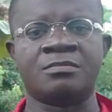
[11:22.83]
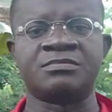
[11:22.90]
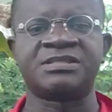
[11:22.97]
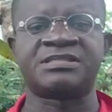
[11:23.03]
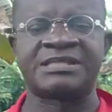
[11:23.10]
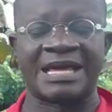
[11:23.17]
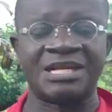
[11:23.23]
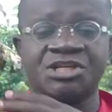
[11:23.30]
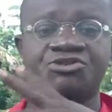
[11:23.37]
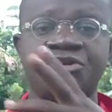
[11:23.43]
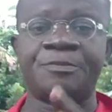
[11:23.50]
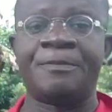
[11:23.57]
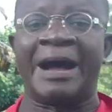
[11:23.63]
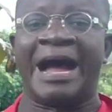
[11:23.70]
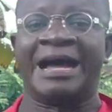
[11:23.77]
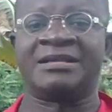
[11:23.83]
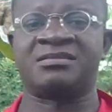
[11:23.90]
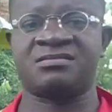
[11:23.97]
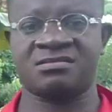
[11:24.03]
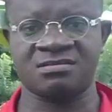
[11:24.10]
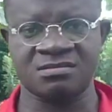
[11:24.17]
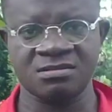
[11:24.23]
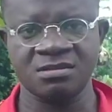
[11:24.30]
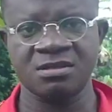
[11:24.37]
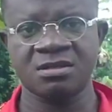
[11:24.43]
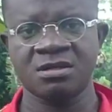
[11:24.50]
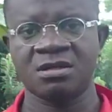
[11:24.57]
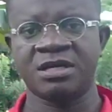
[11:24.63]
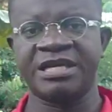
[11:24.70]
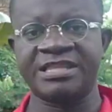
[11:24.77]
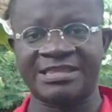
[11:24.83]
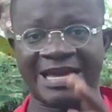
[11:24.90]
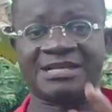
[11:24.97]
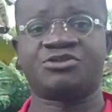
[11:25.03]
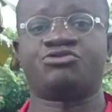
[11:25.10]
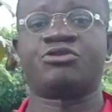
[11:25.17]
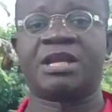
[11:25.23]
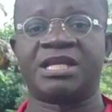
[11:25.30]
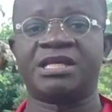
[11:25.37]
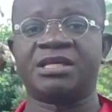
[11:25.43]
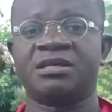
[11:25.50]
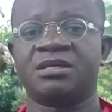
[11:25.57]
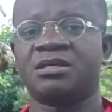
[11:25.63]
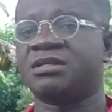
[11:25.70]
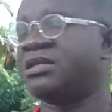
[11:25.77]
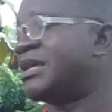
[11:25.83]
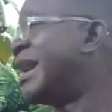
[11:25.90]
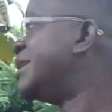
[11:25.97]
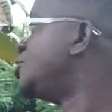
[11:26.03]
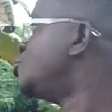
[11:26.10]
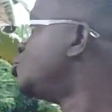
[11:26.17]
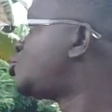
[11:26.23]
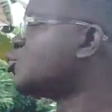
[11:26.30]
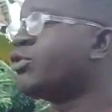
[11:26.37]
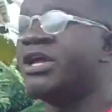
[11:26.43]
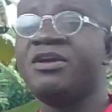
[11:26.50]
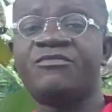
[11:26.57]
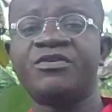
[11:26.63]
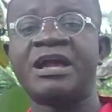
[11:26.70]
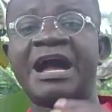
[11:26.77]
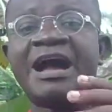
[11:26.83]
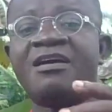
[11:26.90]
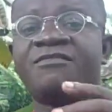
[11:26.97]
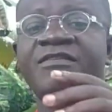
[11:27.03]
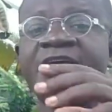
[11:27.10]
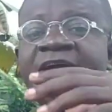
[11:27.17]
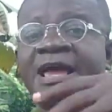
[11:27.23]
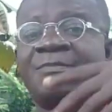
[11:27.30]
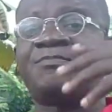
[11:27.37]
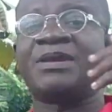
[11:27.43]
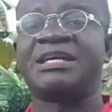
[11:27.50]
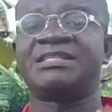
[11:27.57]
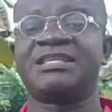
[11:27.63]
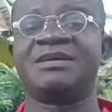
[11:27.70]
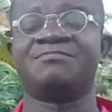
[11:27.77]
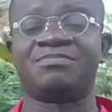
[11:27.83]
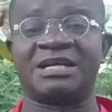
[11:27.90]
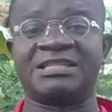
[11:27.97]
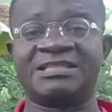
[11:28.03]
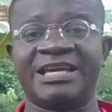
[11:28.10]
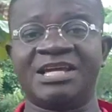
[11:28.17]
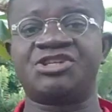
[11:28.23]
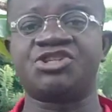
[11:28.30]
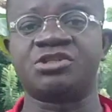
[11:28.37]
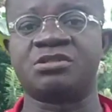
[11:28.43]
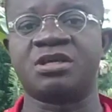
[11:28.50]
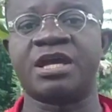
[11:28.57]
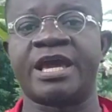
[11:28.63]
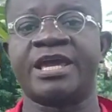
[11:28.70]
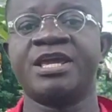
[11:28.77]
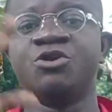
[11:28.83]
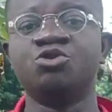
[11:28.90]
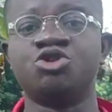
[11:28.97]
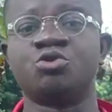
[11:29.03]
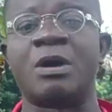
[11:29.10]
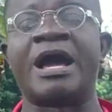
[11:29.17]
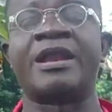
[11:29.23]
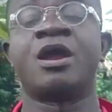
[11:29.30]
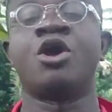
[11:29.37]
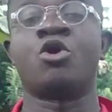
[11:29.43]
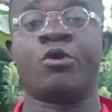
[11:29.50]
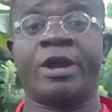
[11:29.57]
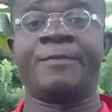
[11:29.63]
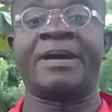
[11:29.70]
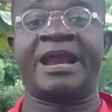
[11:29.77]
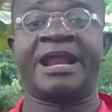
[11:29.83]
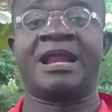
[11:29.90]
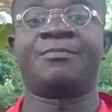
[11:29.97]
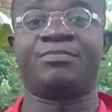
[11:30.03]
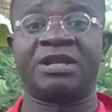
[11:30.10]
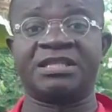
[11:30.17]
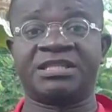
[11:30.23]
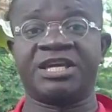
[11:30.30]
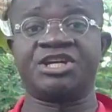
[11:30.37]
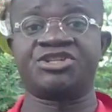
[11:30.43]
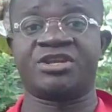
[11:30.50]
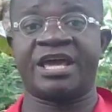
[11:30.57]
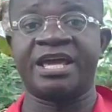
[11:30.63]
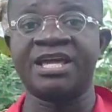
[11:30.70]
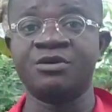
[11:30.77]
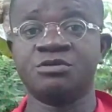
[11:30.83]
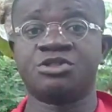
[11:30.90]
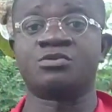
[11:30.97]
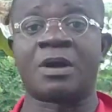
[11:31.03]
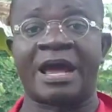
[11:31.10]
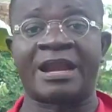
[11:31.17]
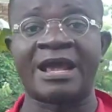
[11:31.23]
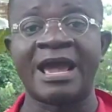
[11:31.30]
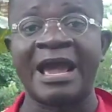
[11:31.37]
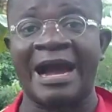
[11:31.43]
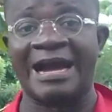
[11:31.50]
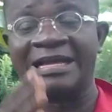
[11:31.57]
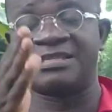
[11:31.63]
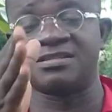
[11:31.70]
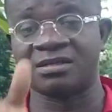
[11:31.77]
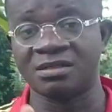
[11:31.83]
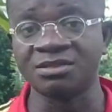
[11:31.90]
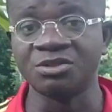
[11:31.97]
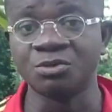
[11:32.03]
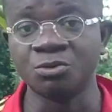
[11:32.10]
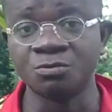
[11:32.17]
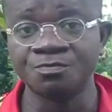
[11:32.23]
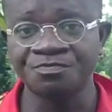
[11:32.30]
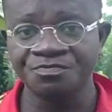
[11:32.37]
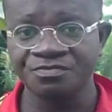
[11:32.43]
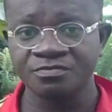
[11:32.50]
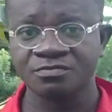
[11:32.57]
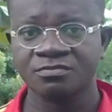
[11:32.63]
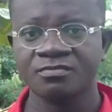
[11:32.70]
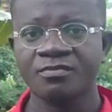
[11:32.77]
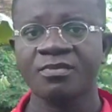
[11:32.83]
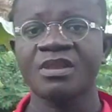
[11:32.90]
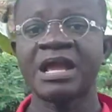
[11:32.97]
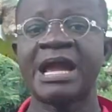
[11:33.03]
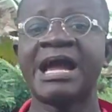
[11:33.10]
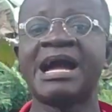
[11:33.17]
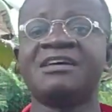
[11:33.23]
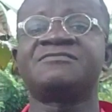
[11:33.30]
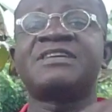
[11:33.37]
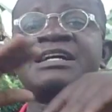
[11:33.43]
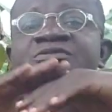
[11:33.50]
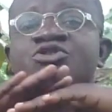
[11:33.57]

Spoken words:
sanitary pads. Industrially, they are used. So if you have a plantain plantation, a huge one, or a banana plantation, a huge one, I tell you, after